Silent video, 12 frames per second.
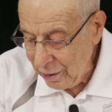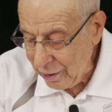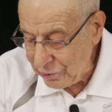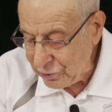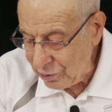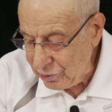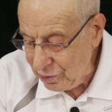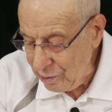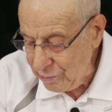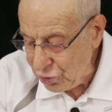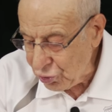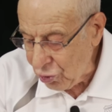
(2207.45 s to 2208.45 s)
at
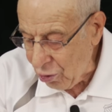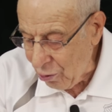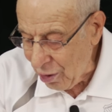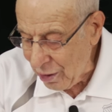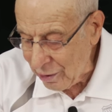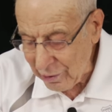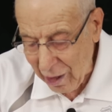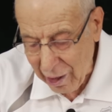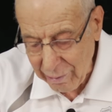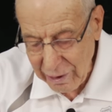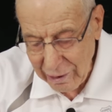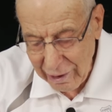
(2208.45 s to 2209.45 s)
strategic corps and
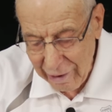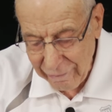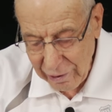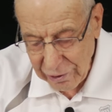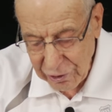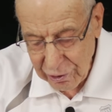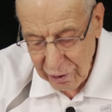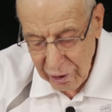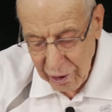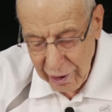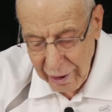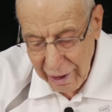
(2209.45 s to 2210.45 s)
army levels,
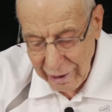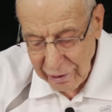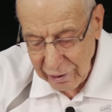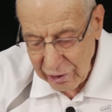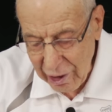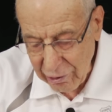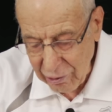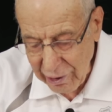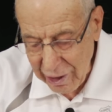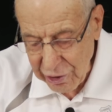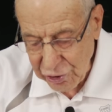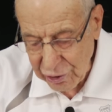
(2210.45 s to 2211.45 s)
at
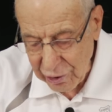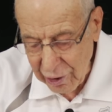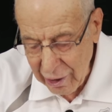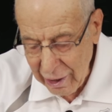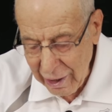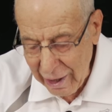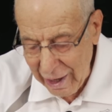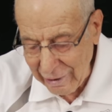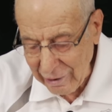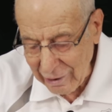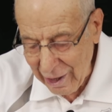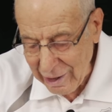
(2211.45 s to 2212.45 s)
interrogation,
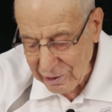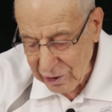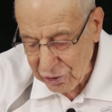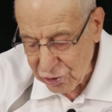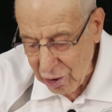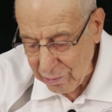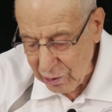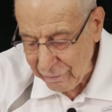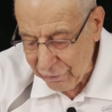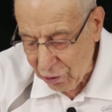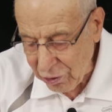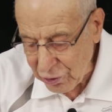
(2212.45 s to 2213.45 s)
analyzing German
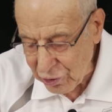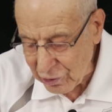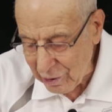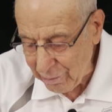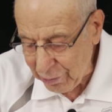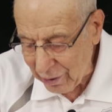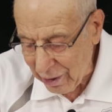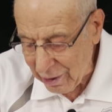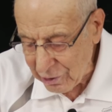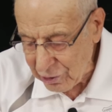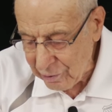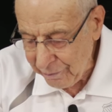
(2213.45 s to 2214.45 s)
forces and
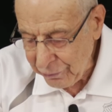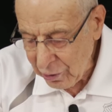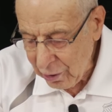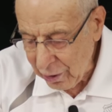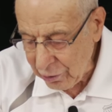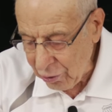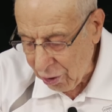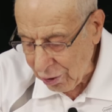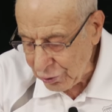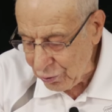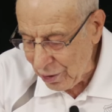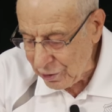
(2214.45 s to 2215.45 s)
plans, and
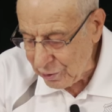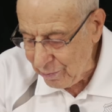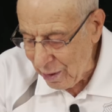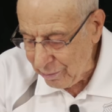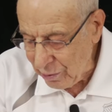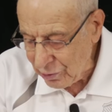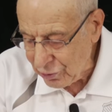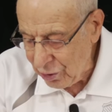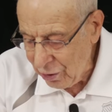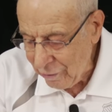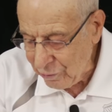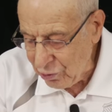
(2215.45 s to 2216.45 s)
also as members of
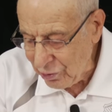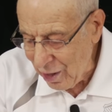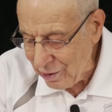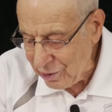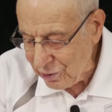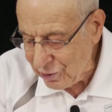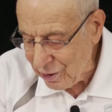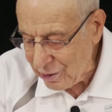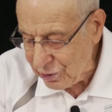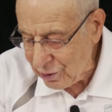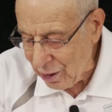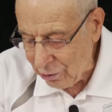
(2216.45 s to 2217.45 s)
the United
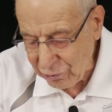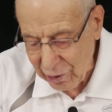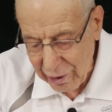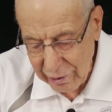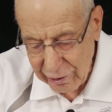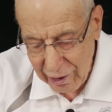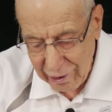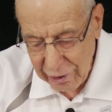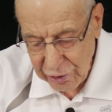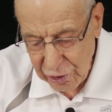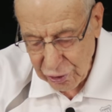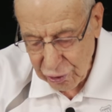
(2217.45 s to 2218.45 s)
States
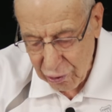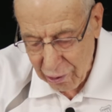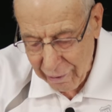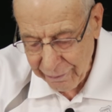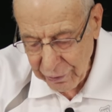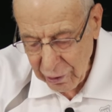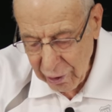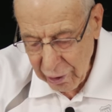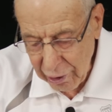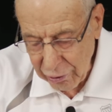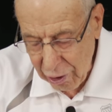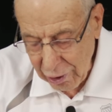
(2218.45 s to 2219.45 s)
Counterintelligence Corps,
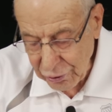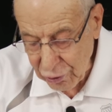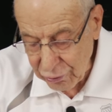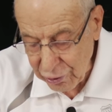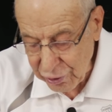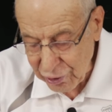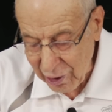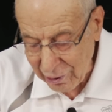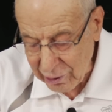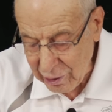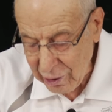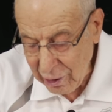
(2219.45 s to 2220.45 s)
and also to
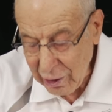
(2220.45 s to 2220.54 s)
study